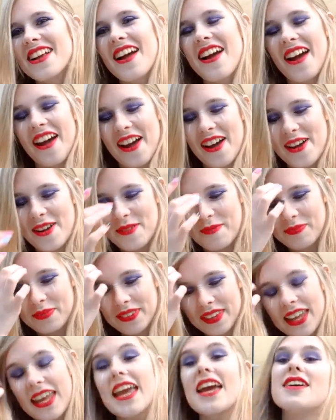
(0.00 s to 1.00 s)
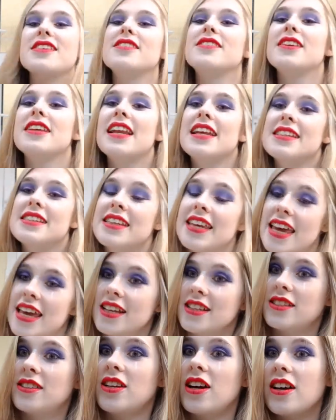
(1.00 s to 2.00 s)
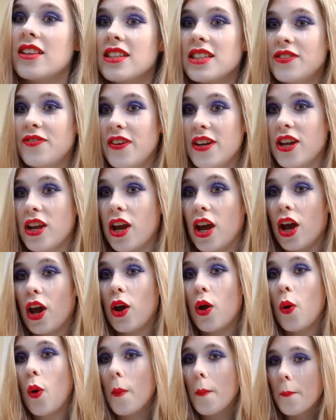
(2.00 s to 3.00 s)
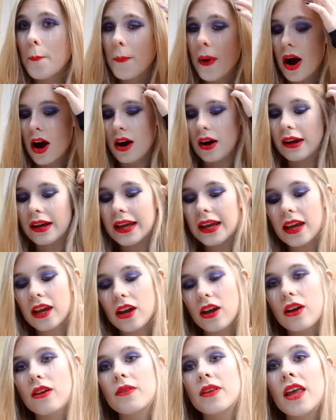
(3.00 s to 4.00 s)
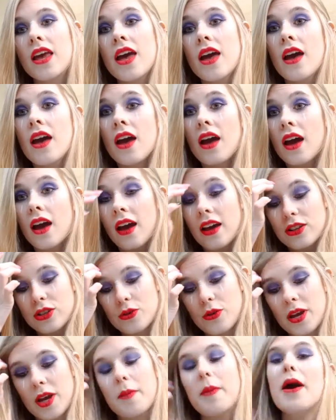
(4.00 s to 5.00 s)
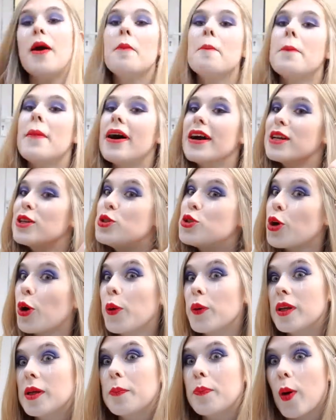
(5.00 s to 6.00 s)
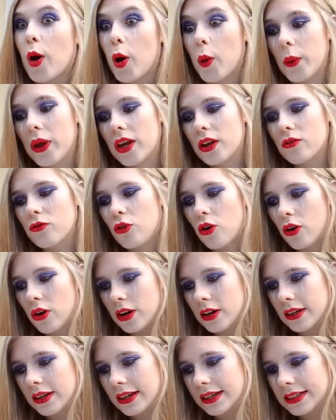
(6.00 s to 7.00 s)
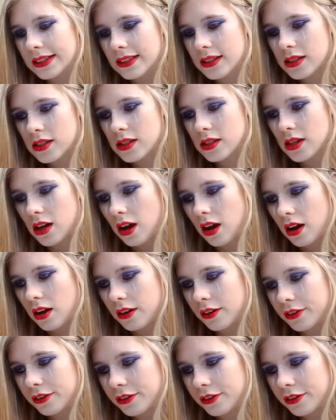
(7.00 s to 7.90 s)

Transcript: Yeah, so let's kickstart this video by talking about my JodieBowie and Rock Night stuff.